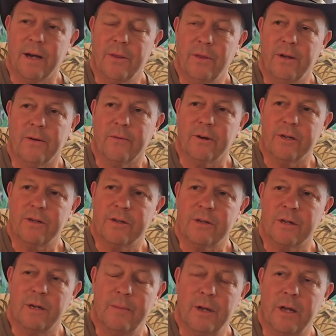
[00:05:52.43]
I think Russia's
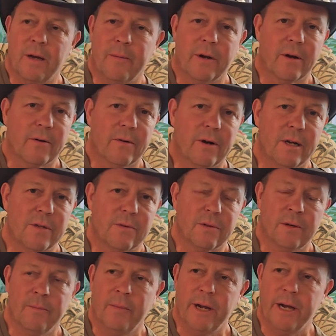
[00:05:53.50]
going to be coming across with
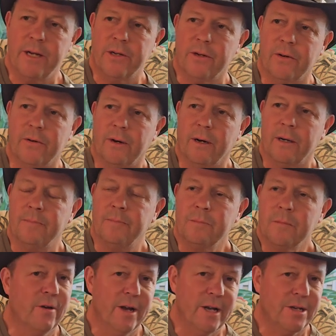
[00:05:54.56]
a major uh,
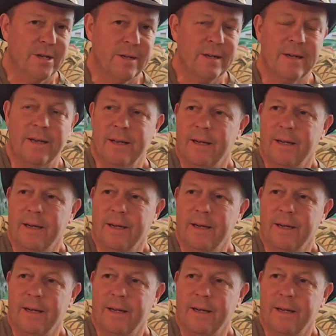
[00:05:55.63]
invasion.